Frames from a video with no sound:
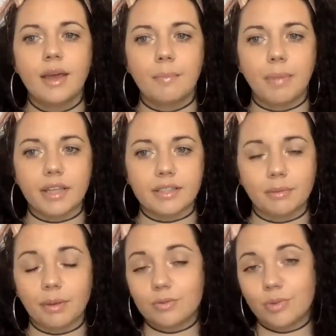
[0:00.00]
But
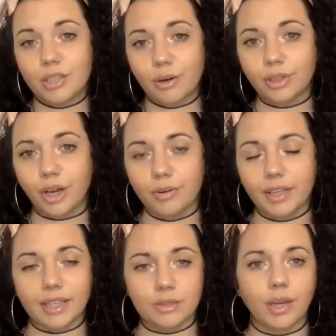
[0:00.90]
sometimes we don't know.
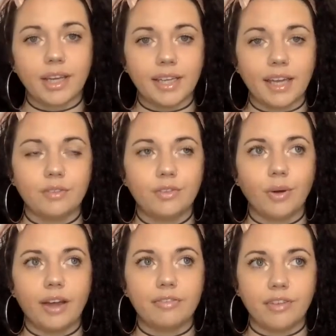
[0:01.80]
And that's why, again, if you
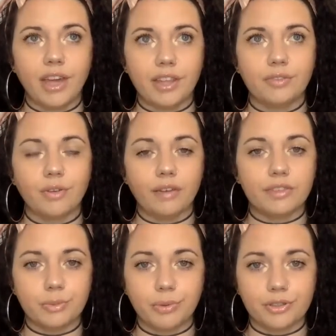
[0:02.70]
have faith, if you have the
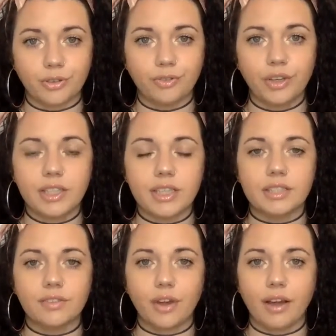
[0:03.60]
spiritual fitness,
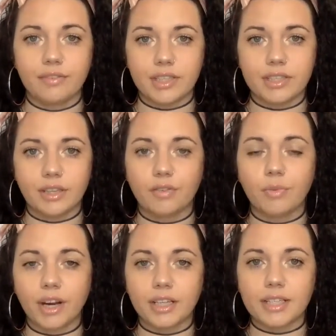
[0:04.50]
if you have this
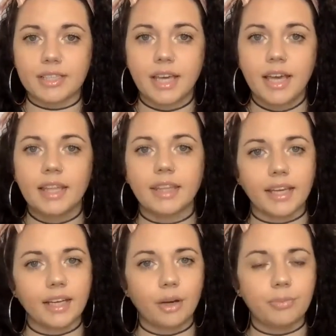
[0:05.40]
self-awareness, that can help